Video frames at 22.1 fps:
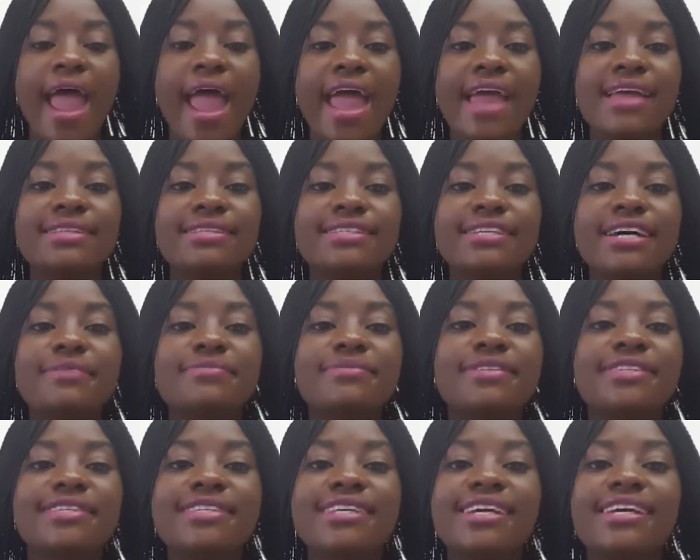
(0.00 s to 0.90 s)
And some
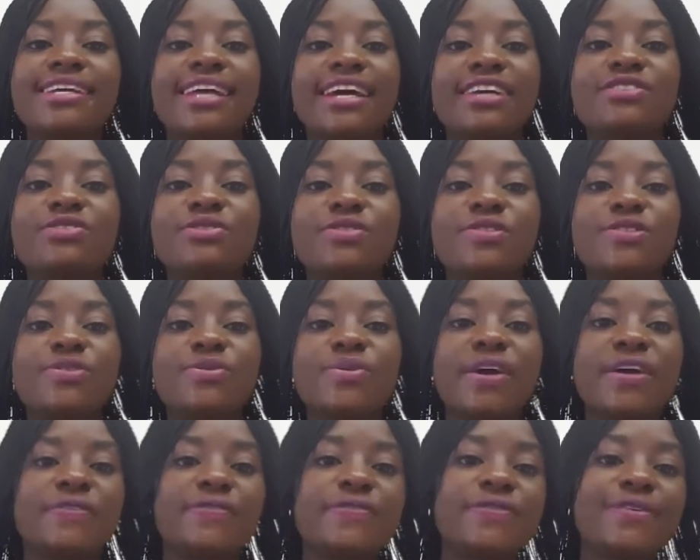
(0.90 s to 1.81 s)
said I should do
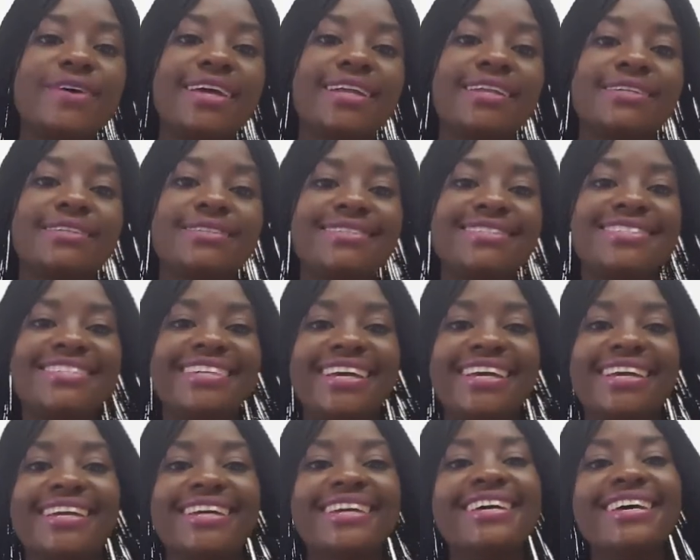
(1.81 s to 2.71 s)
a friend
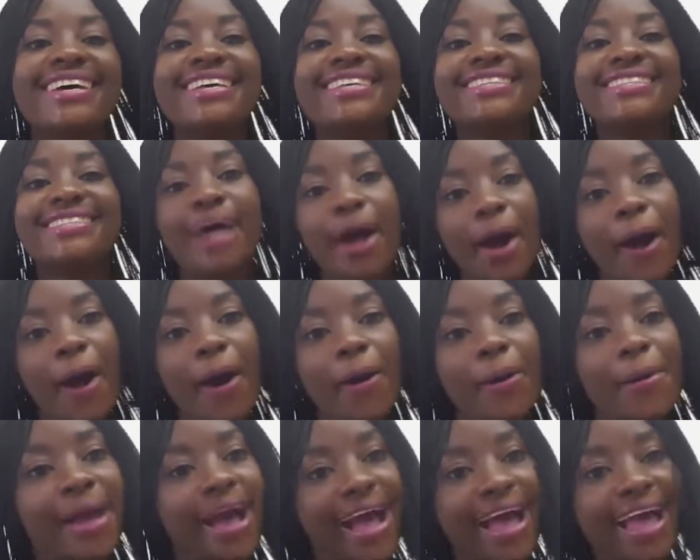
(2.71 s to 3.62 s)
tag.
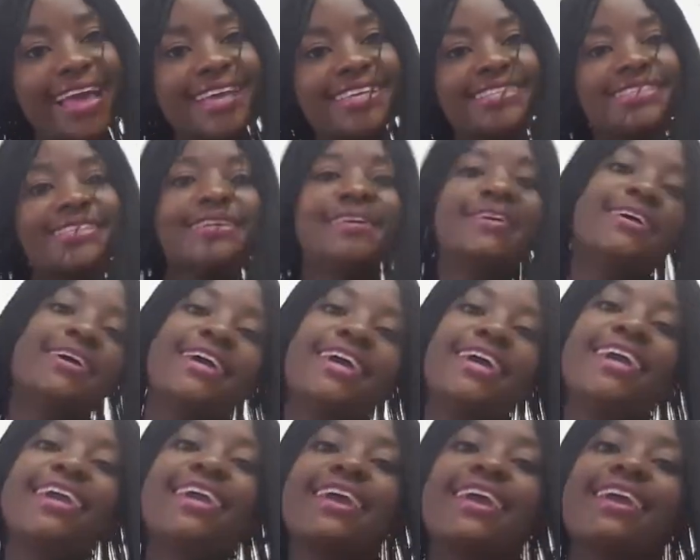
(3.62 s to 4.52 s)
So, guys,
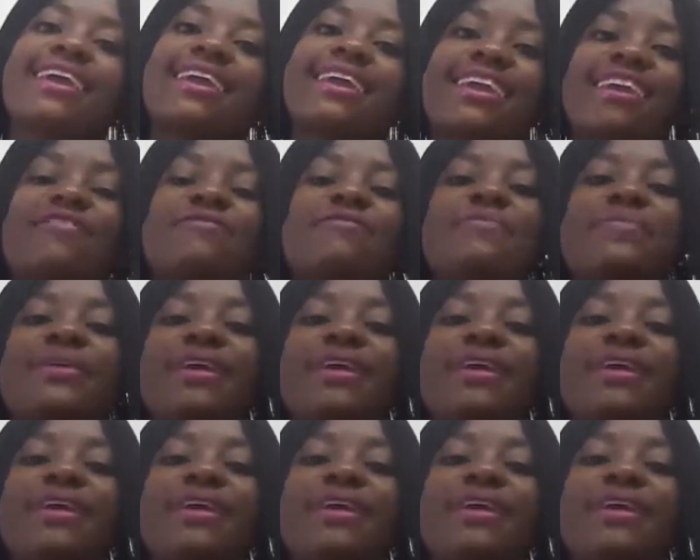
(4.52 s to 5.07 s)
you